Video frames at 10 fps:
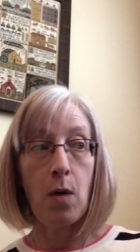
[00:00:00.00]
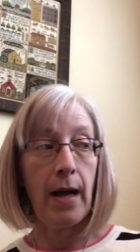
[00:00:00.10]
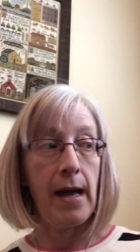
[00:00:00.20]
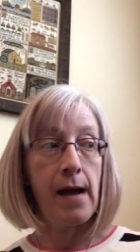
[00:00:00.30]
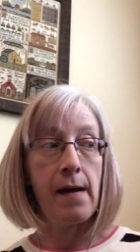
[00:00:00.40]
I
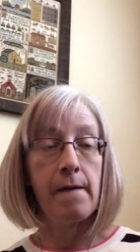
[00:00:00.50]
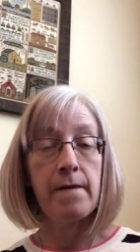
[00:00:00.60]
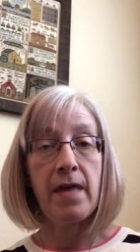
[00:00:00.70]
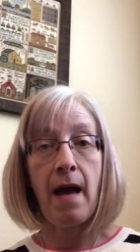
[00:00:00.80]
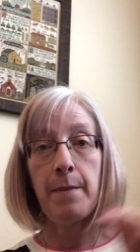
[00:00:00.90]

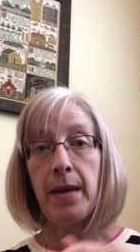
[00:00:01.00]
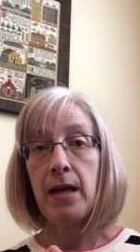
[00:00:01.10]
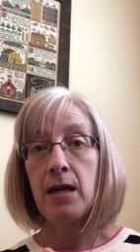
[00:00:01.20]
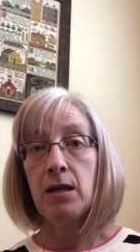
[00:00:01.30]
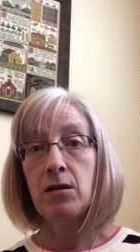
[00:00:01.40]
have that
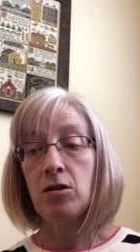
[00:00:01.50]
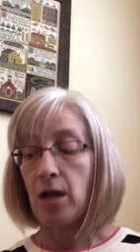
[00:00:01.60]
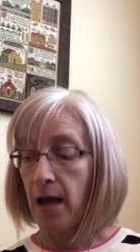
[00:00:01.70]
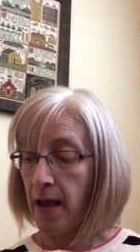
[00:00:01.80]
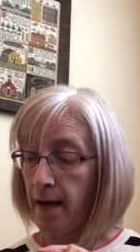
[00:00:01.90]
page
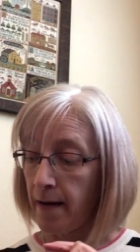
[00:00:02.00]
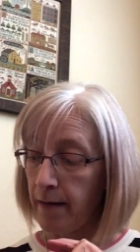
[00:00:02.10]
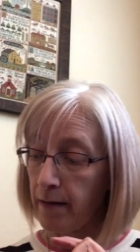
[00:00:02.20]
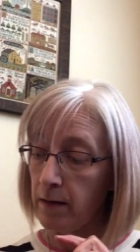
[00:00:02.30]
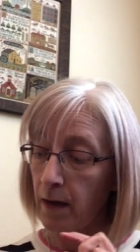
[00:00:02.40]

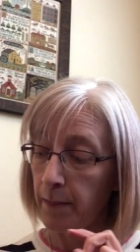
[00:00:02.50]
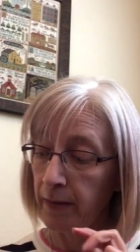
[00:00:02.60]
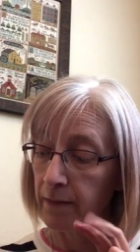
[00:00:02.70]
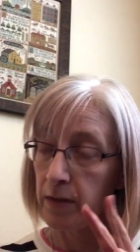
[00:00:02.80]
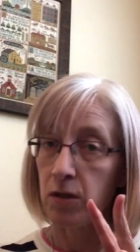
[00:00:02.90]
and I
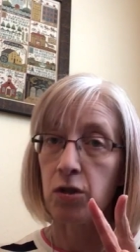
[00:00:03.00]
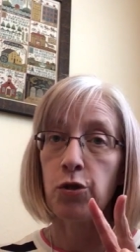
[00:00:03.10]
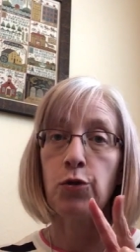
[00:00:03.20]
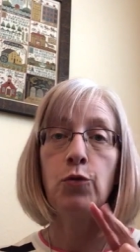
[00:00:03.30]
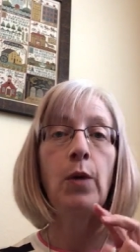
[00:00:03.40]
believe it's
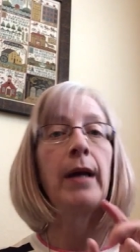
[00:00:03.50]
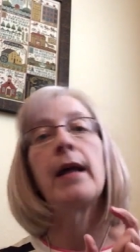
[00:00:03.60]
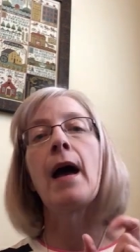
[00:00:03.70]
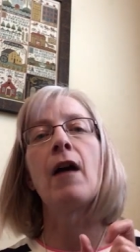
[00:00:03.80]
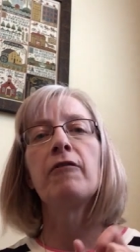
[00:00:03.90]

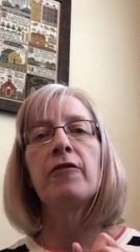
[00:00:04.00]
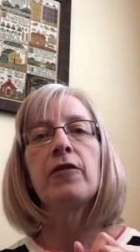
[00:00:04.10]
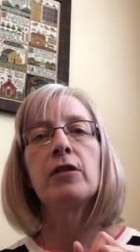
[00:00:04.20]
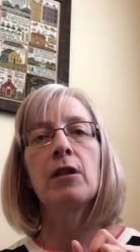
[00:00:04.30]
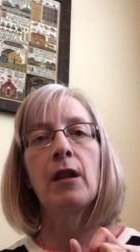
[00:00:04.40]
2.5
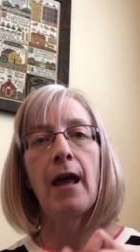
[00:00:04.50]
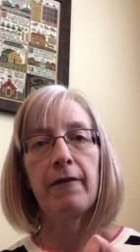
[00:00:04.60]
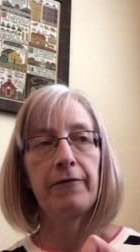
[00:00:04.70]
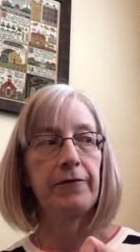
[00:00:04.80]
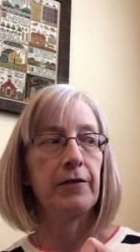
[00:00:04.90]

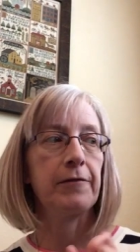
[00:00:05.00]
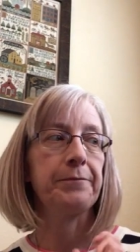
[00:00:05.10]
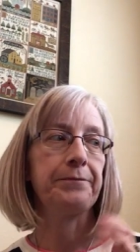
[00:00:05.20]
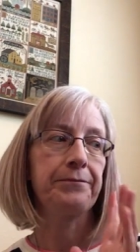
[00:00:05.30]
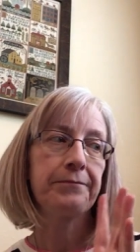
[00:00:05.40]
left.
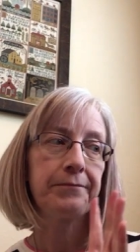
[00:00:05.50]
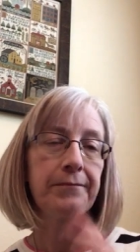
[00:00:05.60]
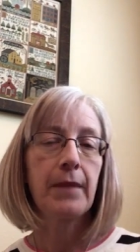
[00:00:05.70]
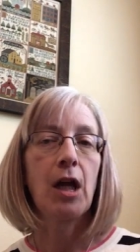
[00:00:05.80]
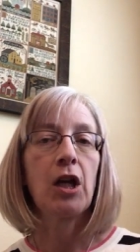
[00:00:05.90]

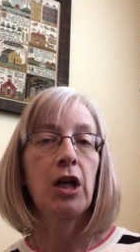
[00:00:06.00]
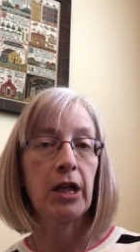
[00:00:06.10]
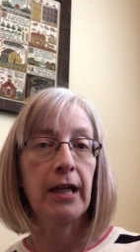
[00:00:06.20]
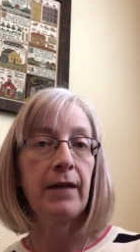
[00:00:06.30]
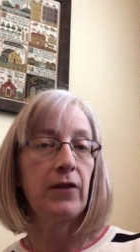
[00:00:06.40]

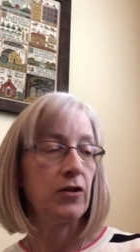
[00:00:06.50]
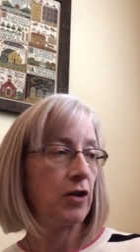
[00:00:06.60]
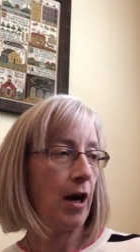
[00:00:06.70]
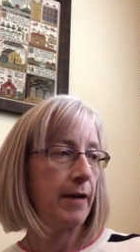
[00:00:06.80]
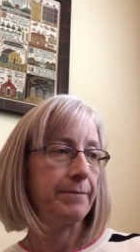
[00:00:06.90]
Gonna give it a
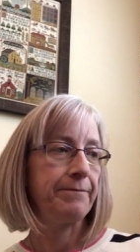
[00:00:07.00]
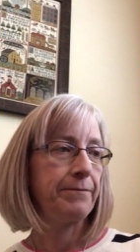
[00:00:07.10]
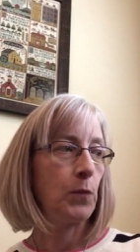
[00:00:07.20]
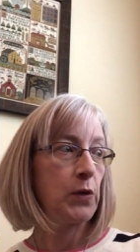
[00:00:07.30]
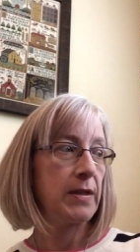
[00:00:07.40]
try.
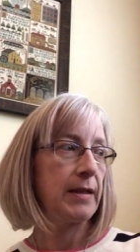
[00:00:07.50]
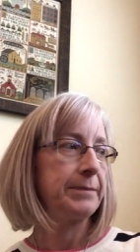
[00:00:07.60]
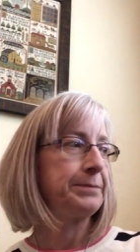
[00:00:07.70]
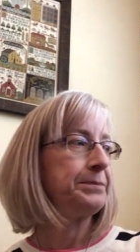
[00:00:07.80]
We'll see.